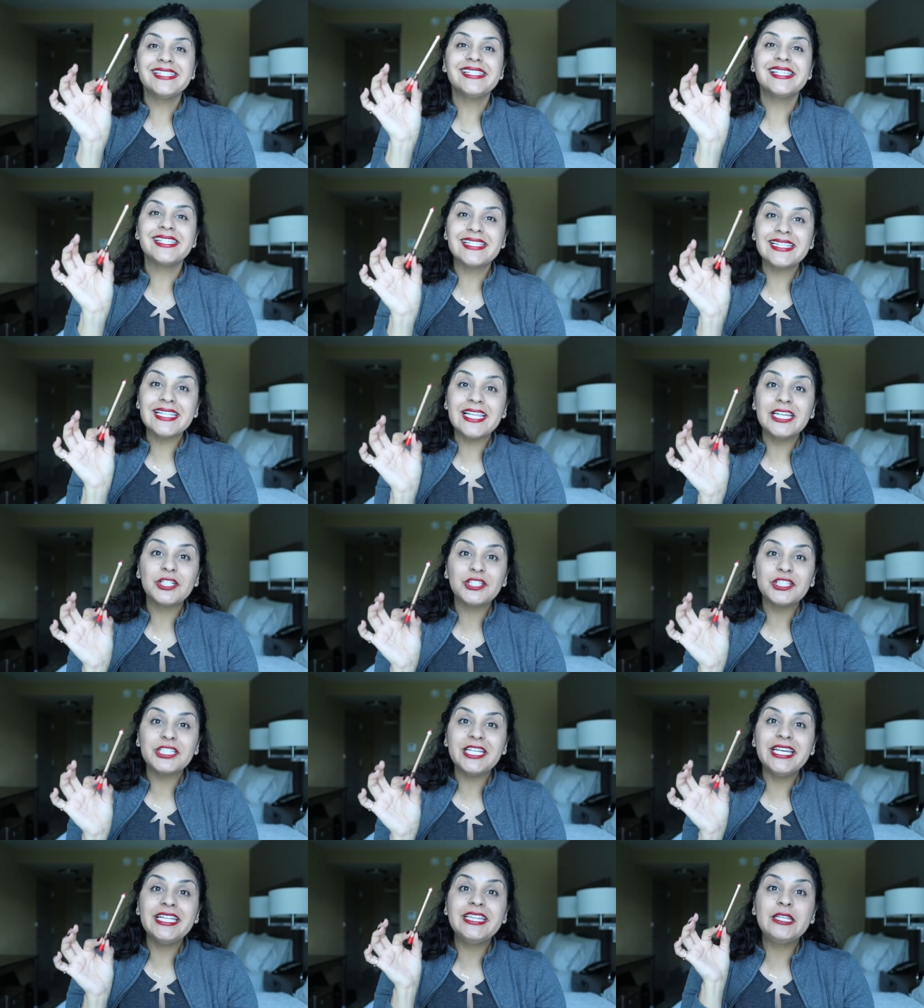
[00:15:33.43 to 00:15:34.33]
this is
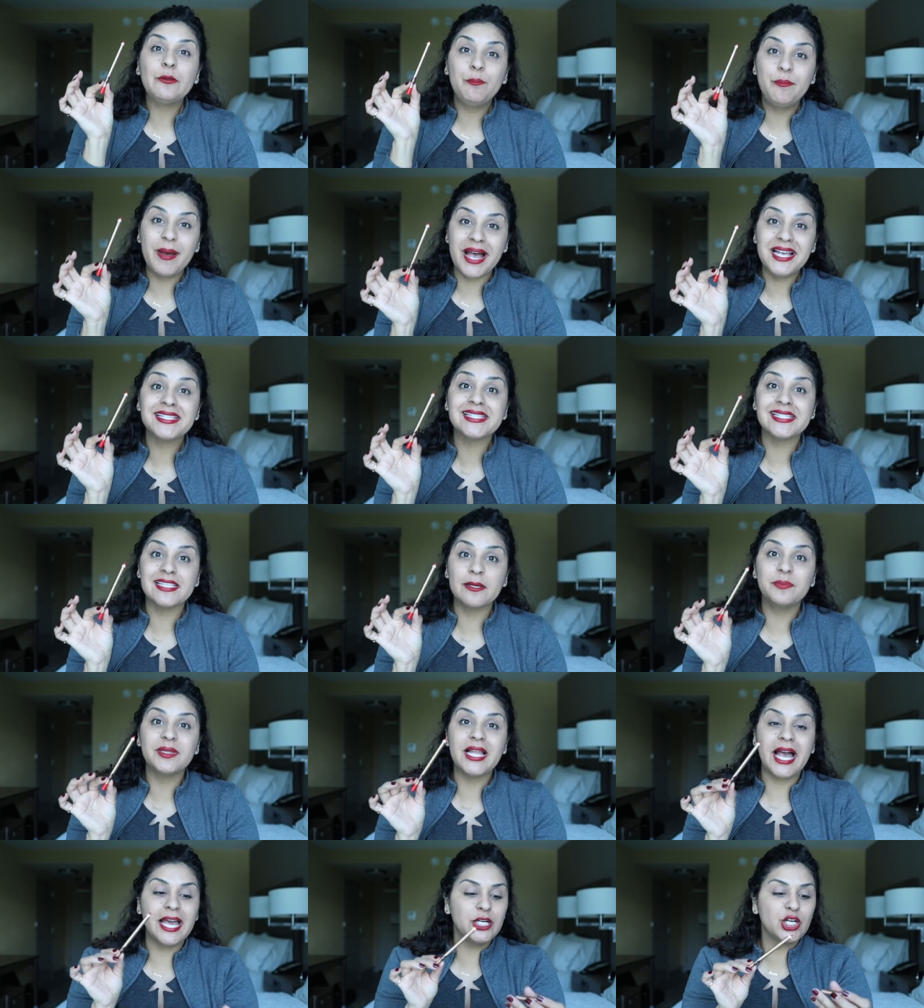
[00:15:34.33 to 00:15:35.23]
literally the best
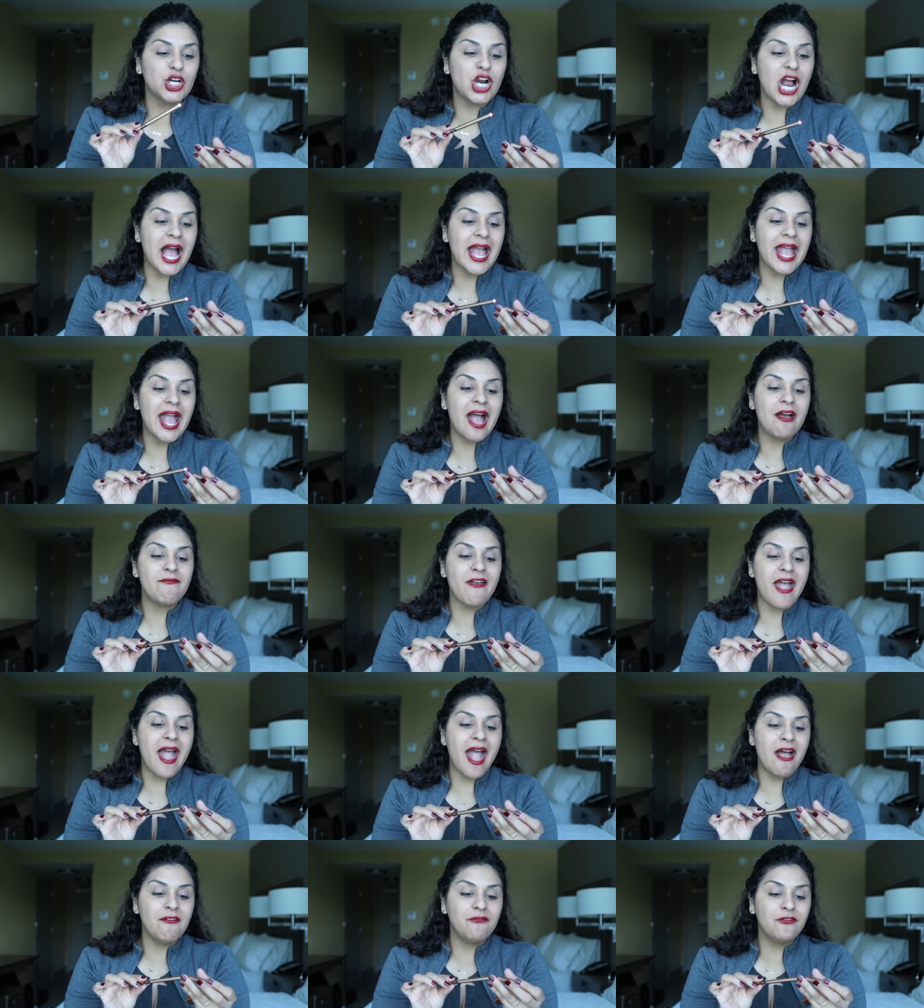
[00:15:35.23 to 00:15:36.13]
lip liner I have
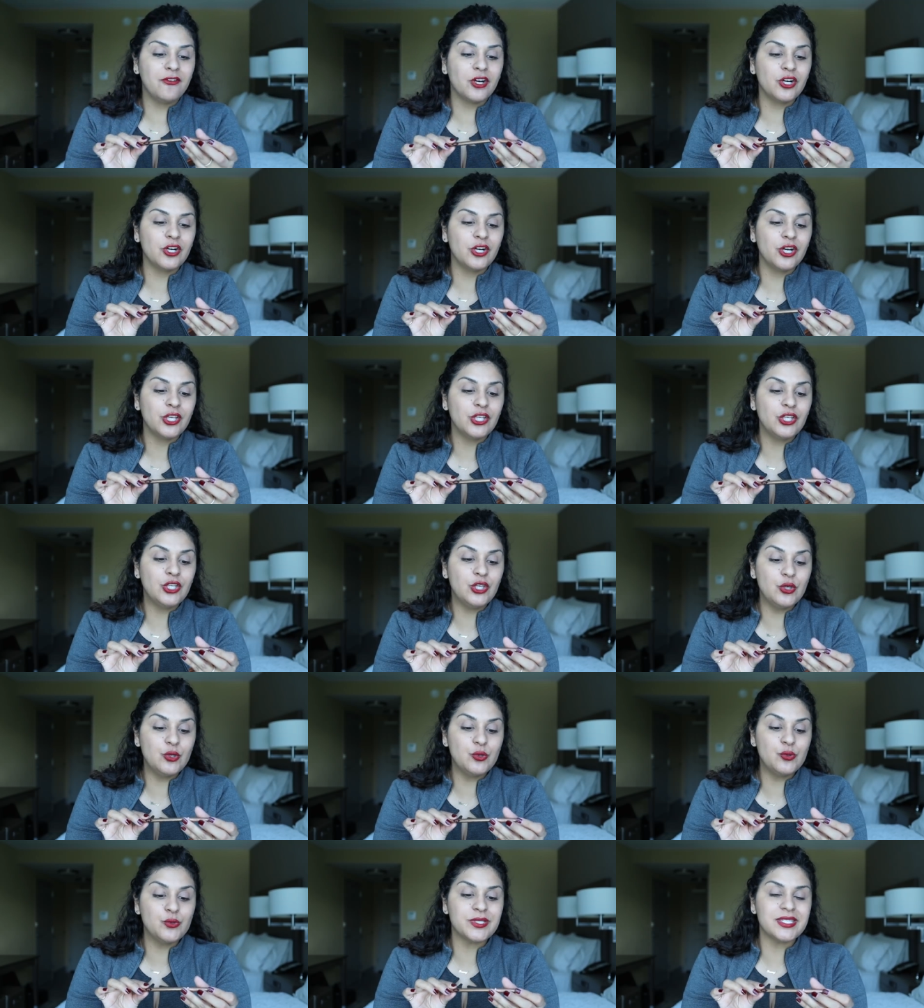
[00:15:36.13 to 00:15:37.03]
ever
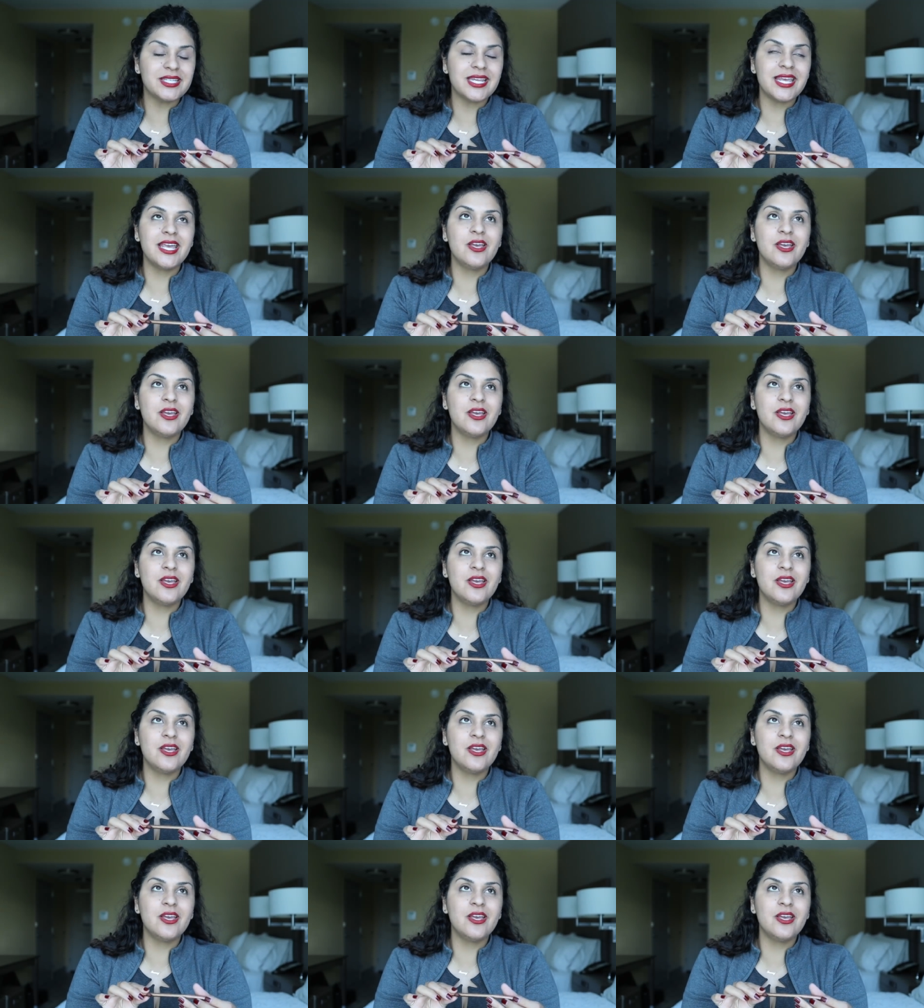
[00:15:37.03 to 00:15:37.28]
used.